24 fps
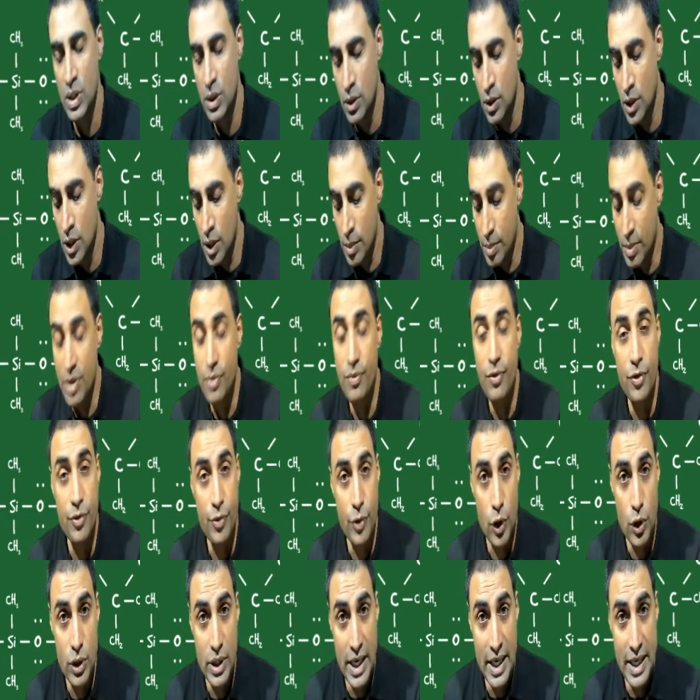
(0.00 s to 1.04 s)
But
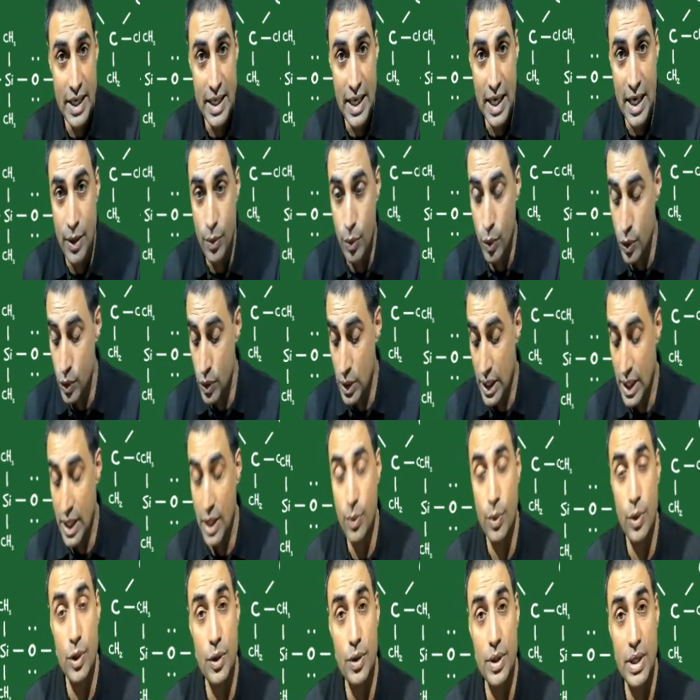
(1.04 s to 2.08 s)
before that, I
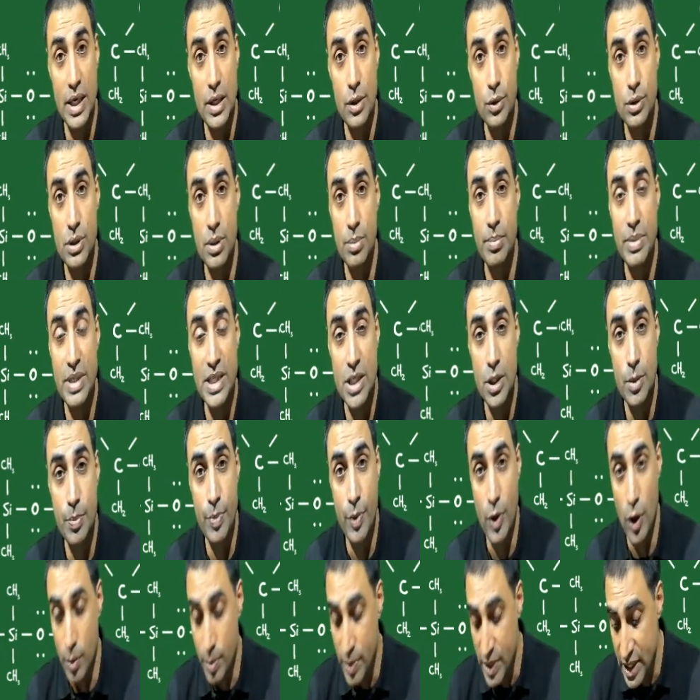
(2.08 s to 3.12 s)
want to tell you some basic
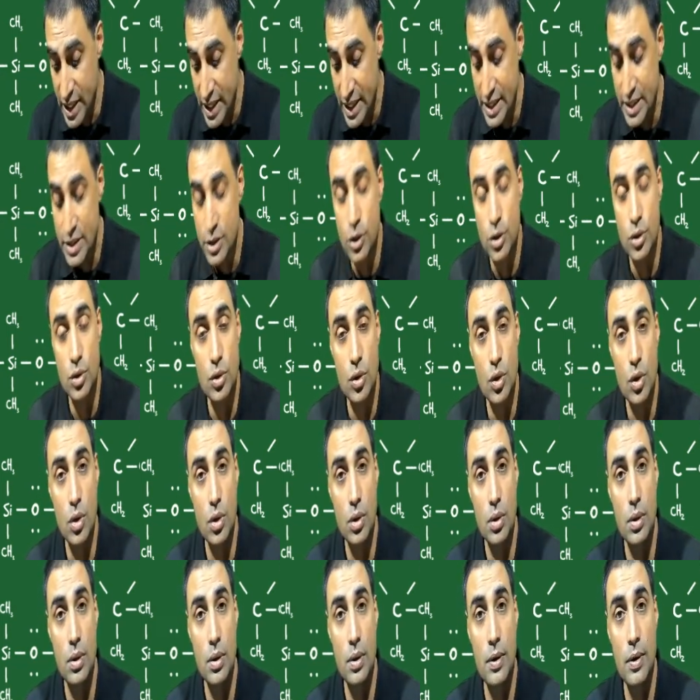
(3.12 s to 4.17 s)
properties
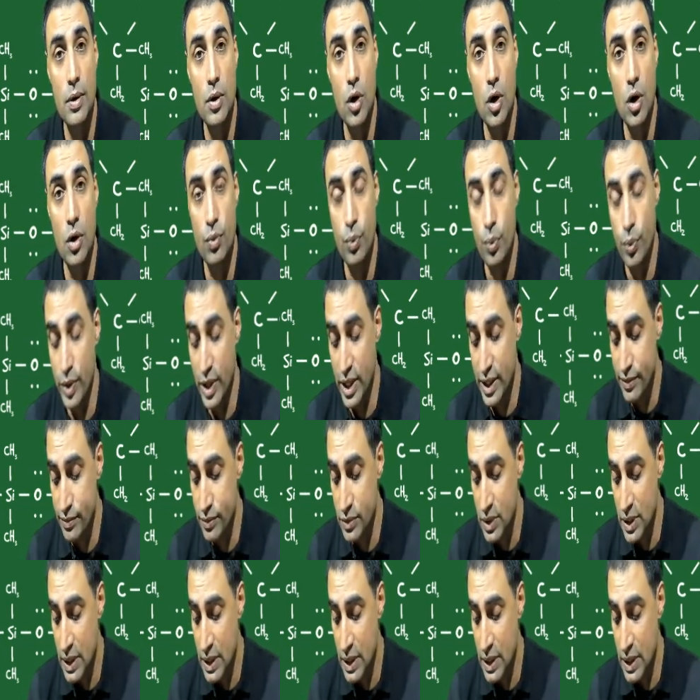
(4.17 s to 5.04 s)
of waves.